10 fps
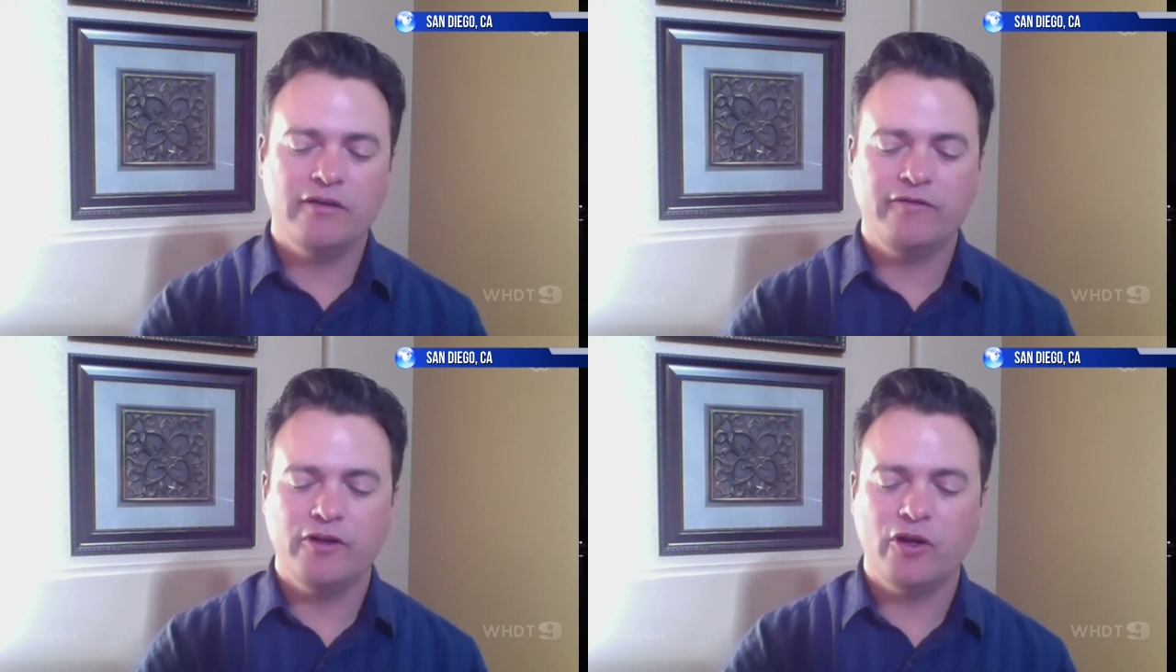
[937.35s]

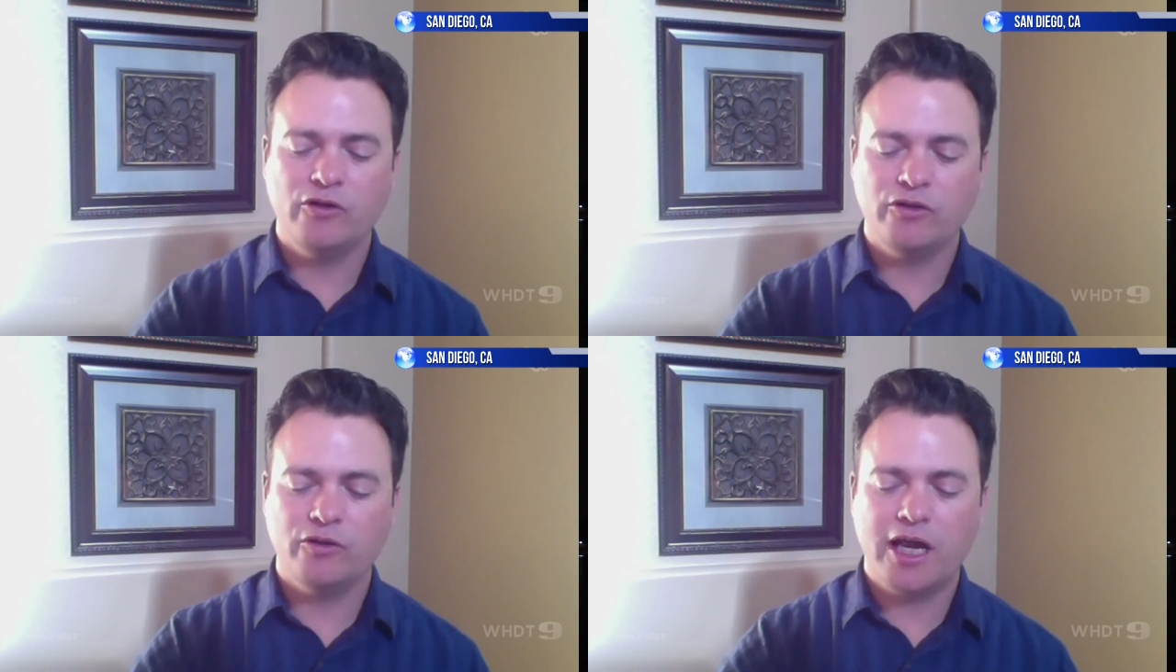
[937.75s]
if you
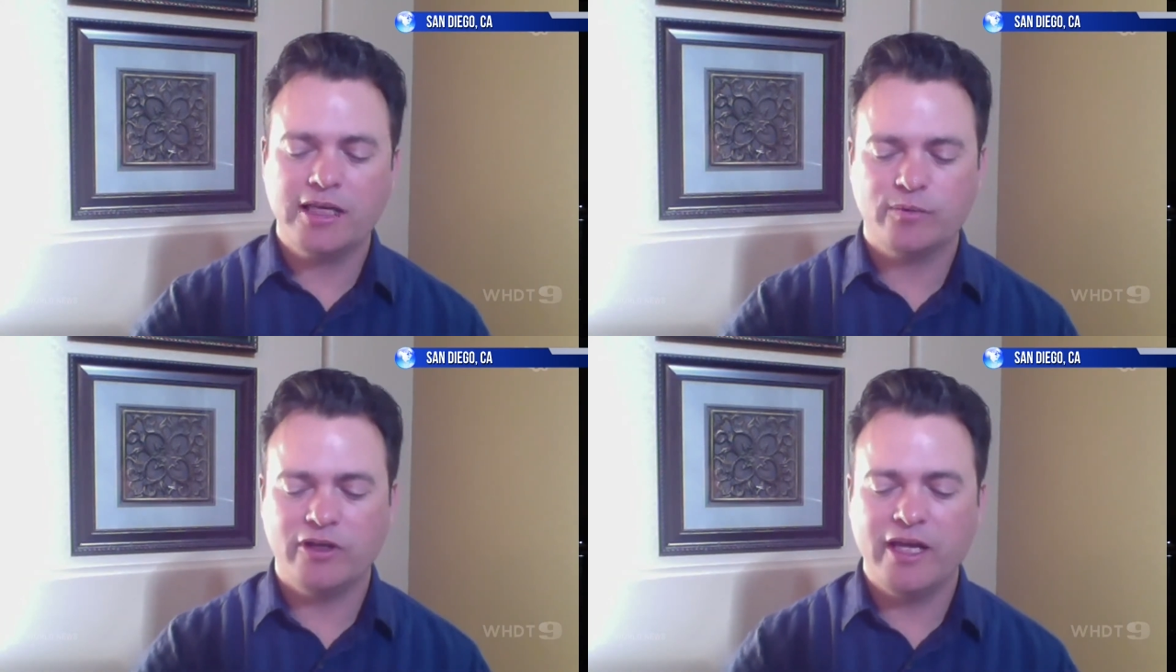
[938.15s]
go to a
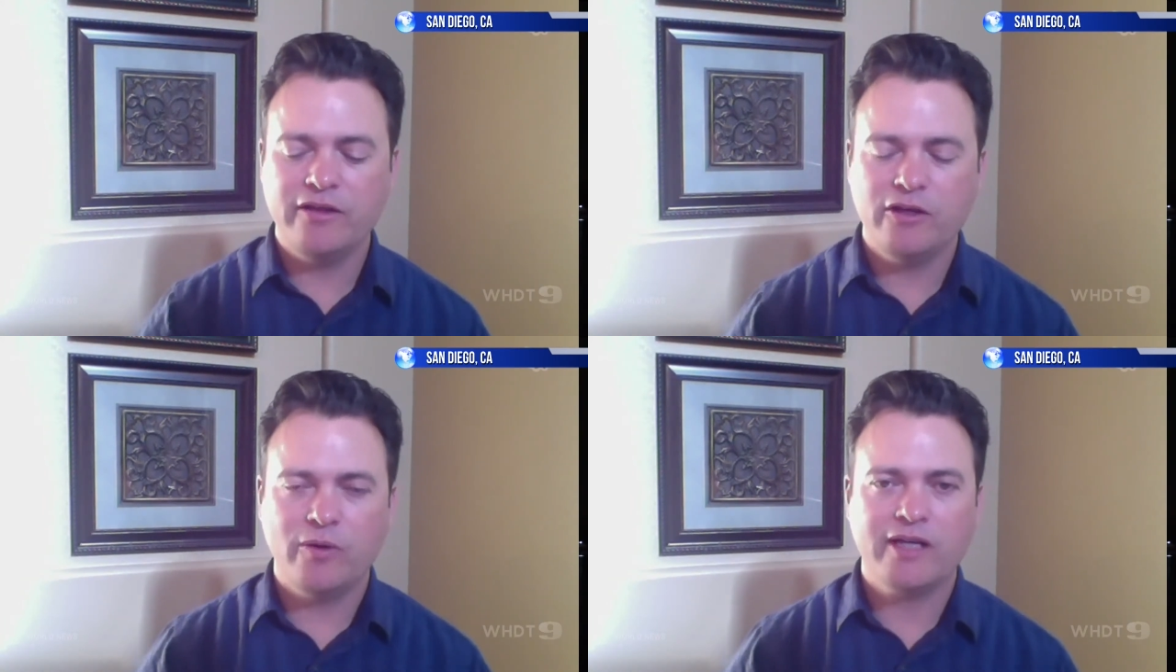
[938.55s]
hospital
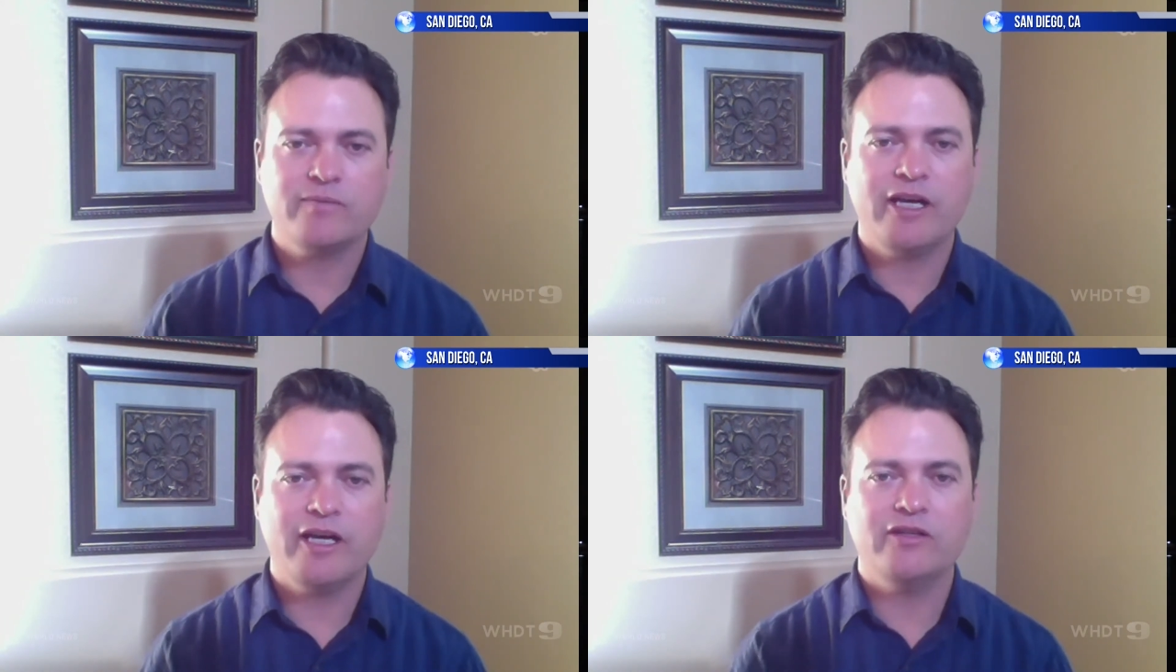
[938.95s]
in the
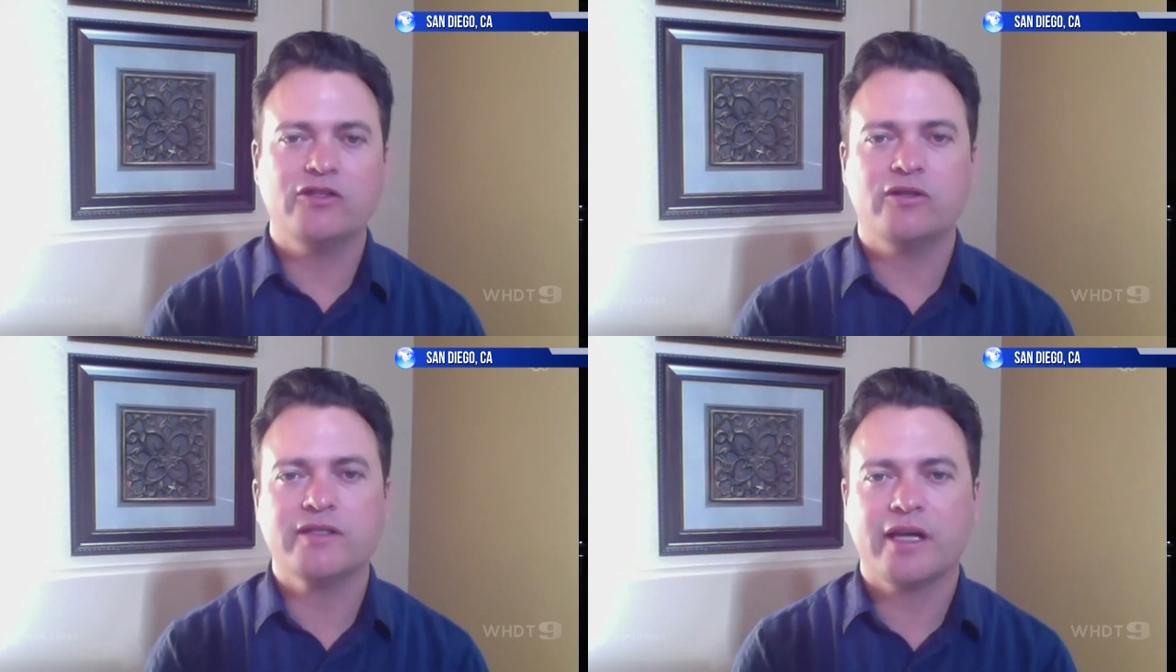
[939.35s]
U.S., my
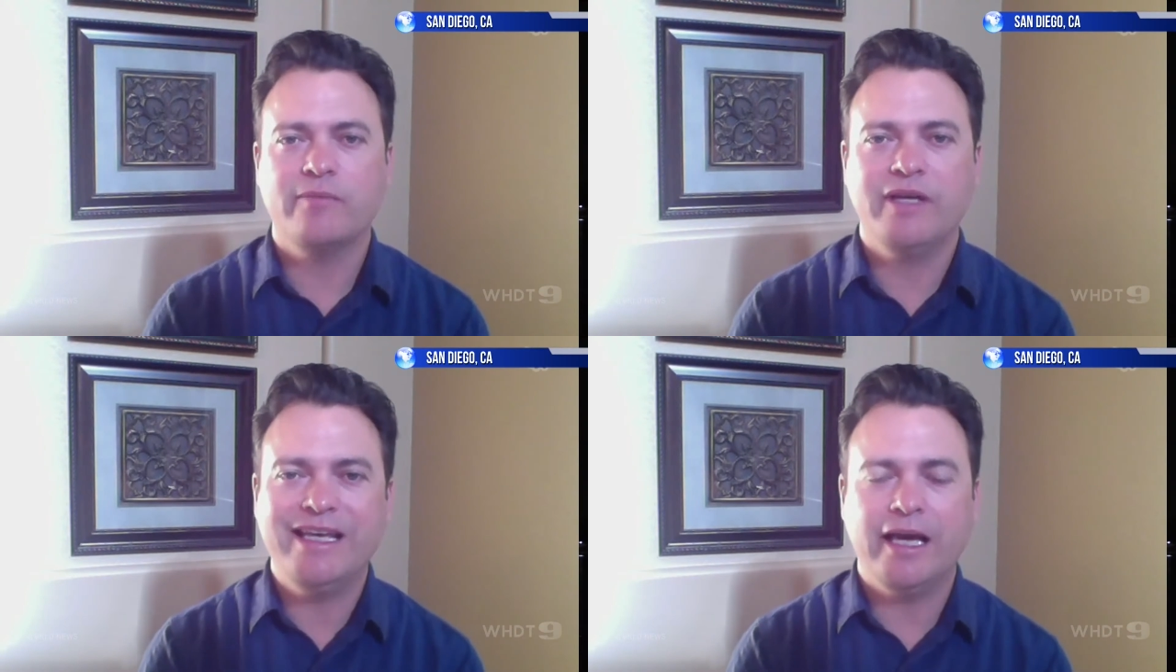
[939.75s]
insurance
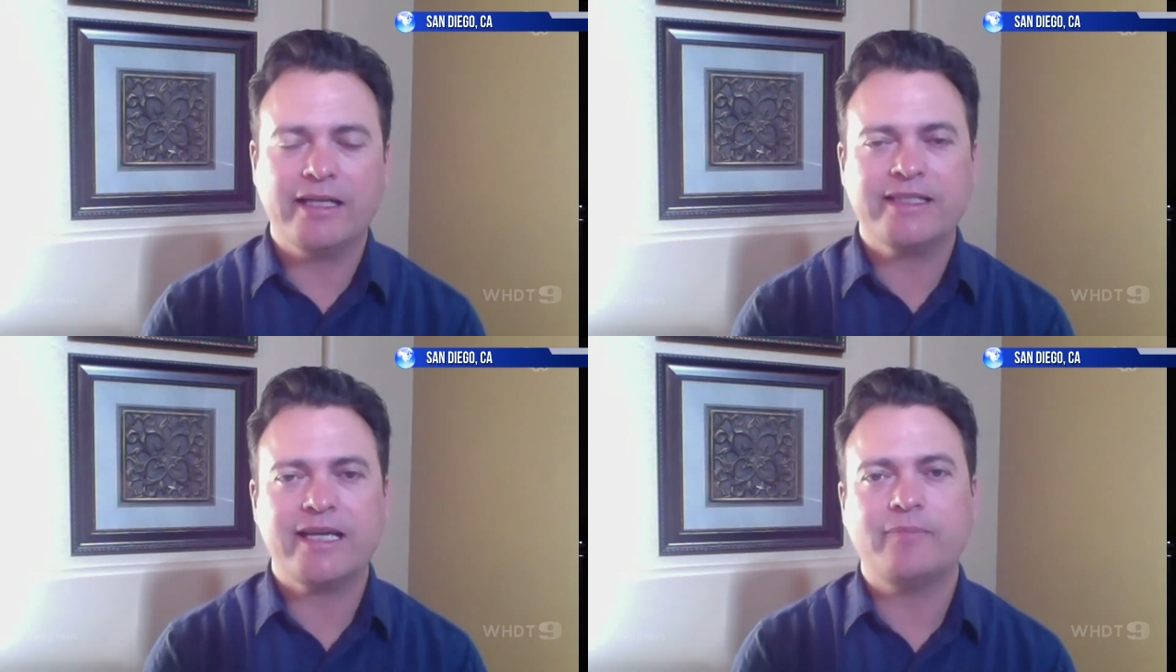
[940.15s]
can be
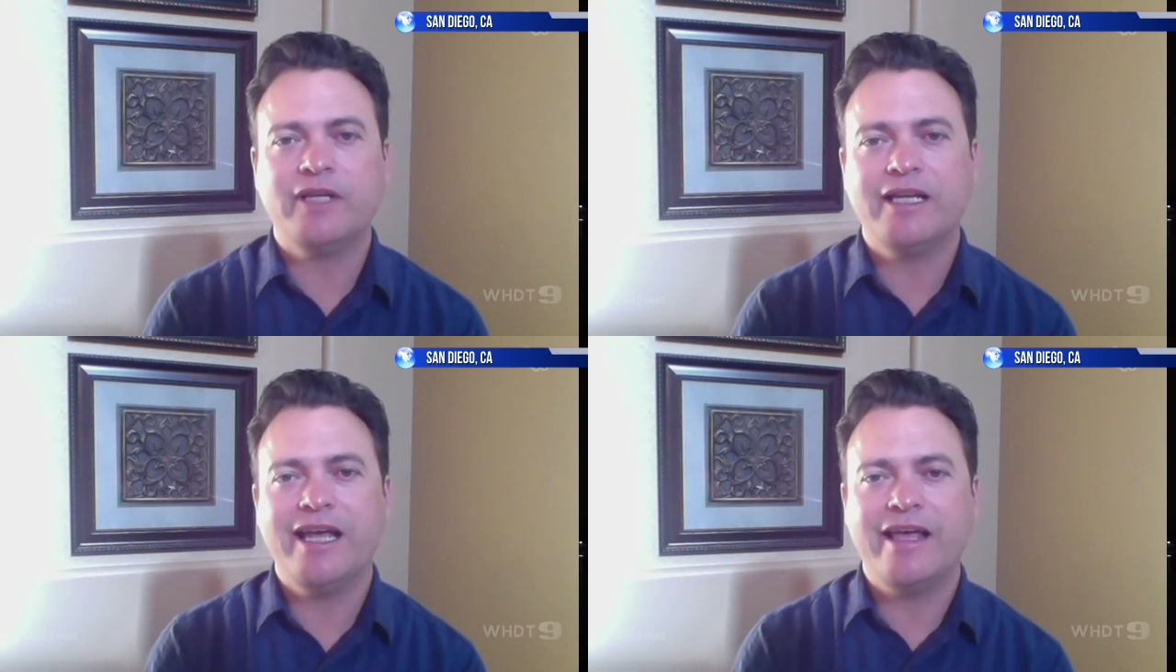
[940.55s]

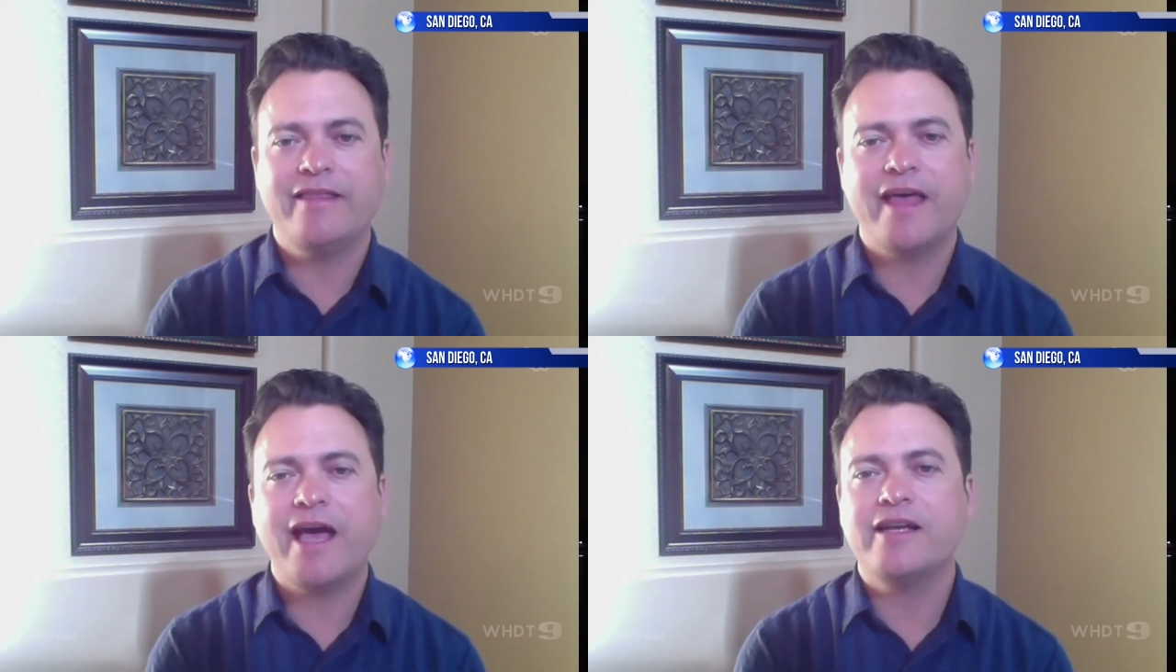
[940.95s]
accepted,
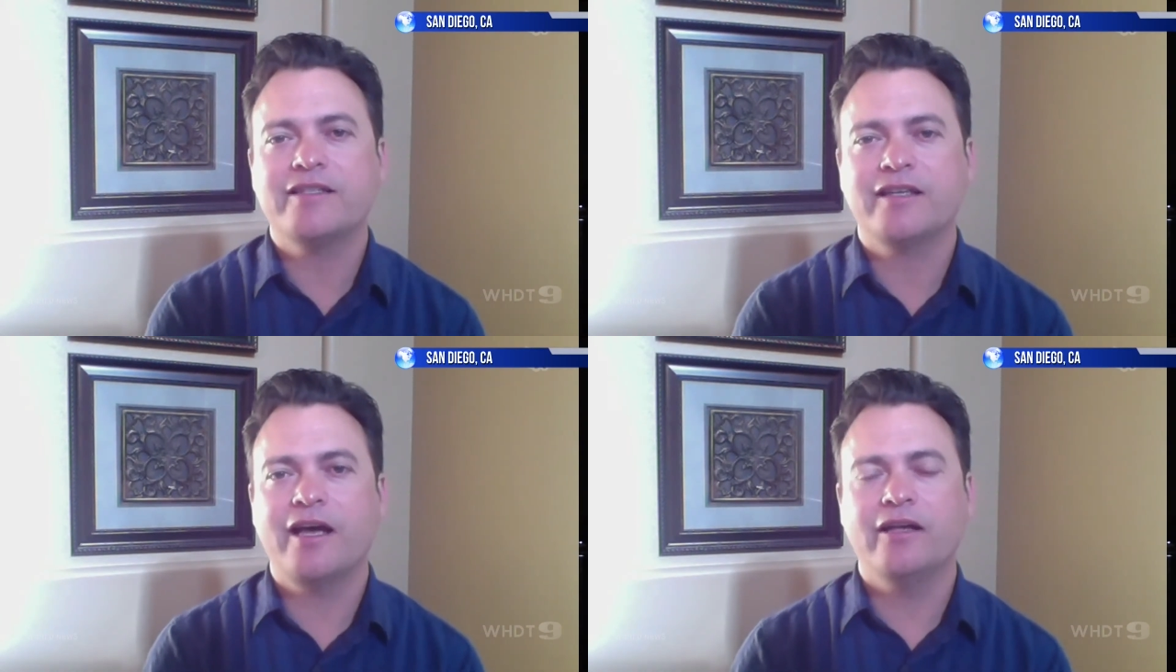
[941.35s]
and that
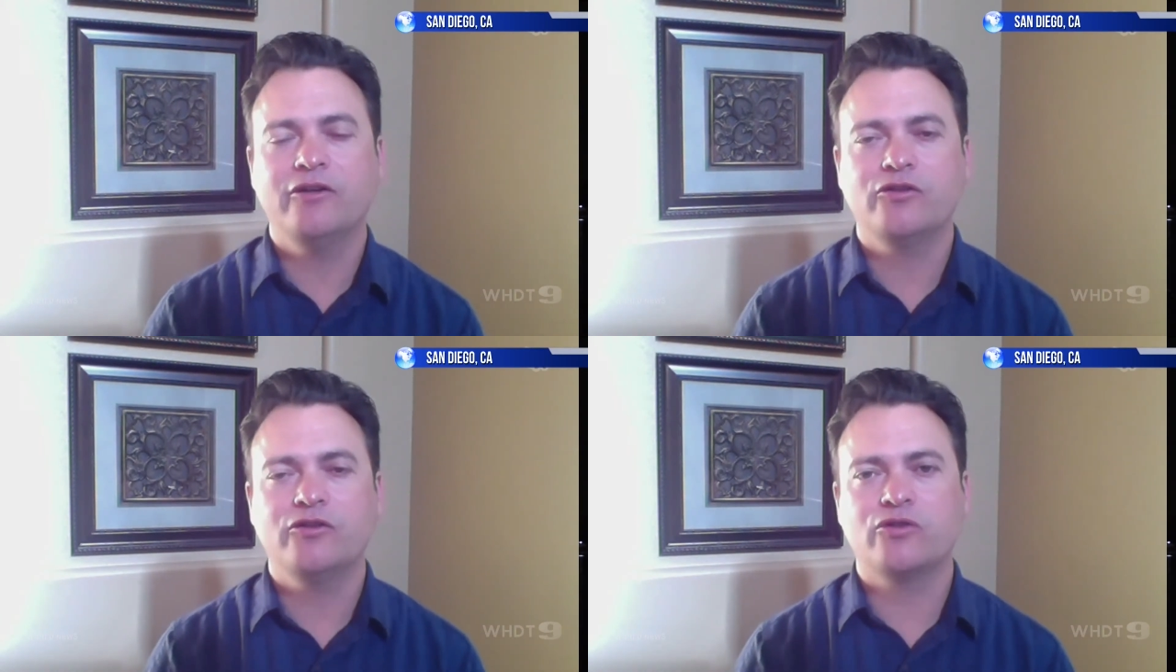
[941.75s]
is
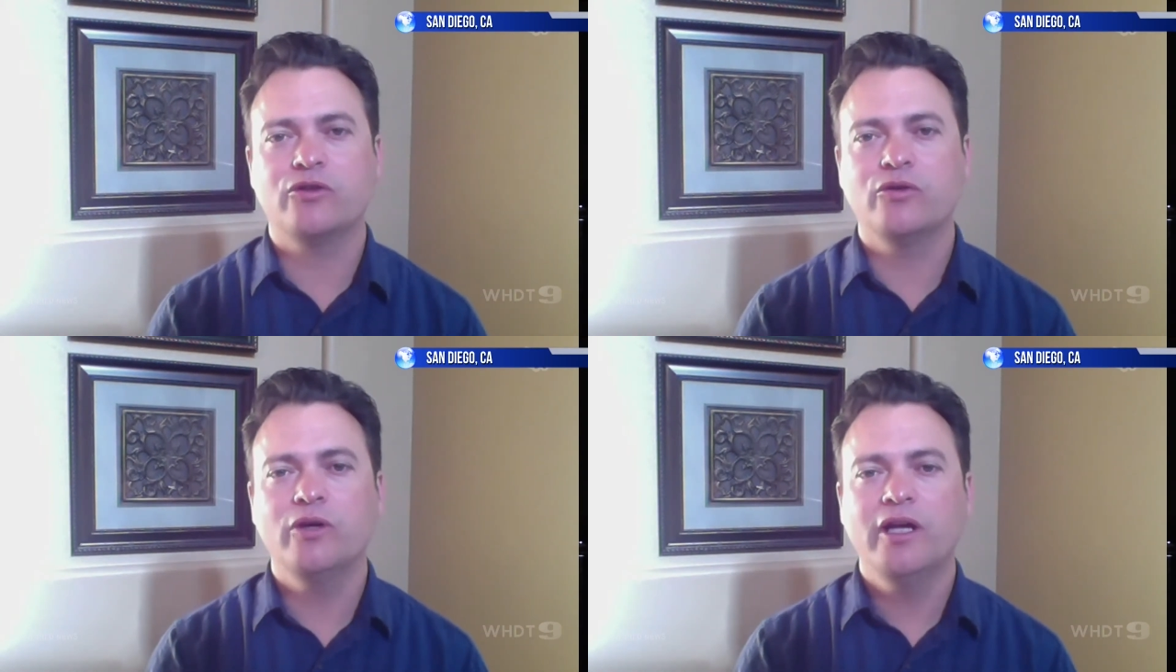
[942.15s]
not
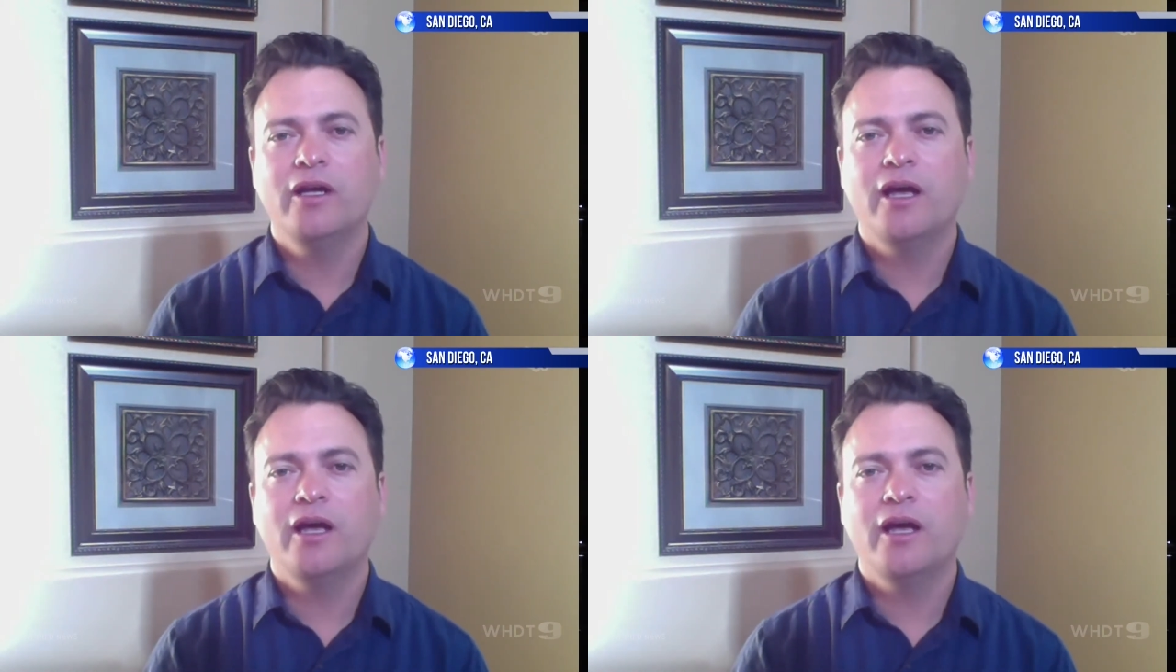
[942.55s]
true.